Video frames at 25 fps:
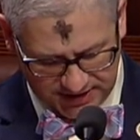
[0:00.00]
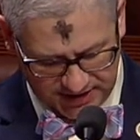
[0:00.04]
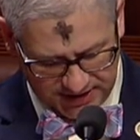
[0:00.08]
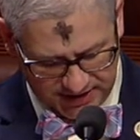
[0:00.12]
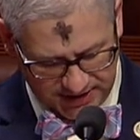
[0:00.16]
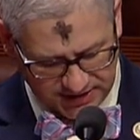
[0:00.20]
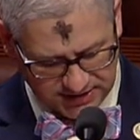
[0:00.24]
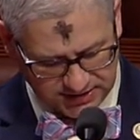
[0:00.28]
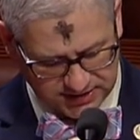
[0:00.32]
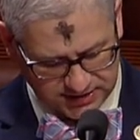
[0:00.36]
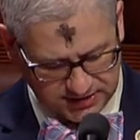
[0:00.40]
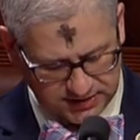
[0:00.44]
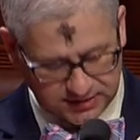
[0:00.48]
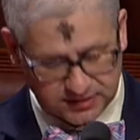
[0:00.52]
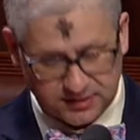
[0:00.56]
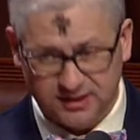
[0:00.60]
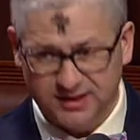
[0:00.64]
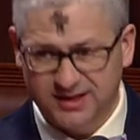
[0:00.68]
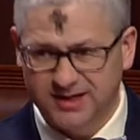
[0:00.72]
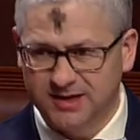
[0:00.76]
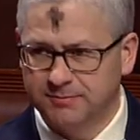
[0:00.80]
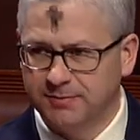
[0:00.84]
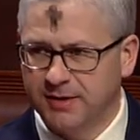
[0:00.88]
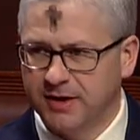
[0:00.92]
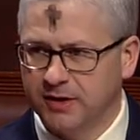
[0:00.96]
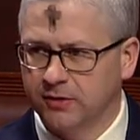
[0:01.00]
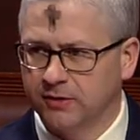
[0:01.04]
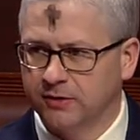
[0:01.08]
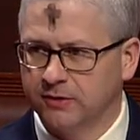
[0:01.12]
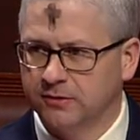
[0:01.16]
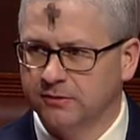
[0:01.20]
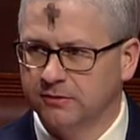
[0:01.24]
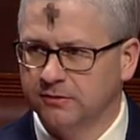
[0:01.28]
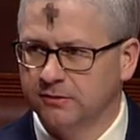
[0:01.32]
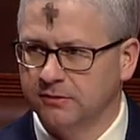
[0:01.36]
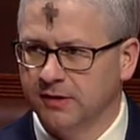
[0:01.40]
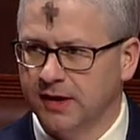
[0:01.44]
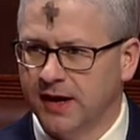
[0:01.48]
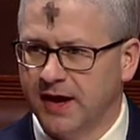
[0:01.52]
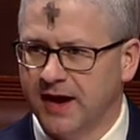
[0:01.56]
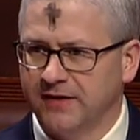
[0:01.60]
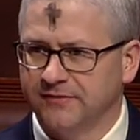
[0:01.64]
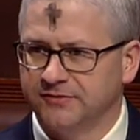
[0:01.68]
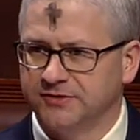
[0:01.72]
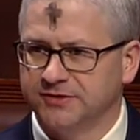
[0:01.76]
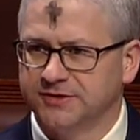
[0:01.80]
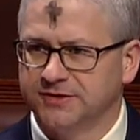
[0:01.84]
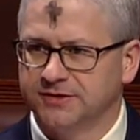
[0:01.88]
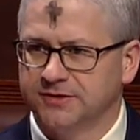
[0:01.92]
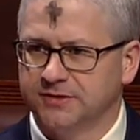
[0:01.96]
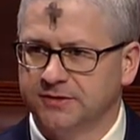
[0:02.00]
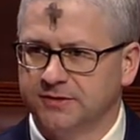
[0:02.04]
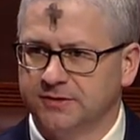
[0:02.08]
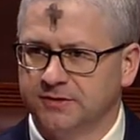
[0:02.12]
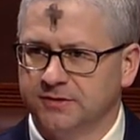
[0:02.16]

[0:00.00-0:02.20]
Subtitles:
they need to lead better lives.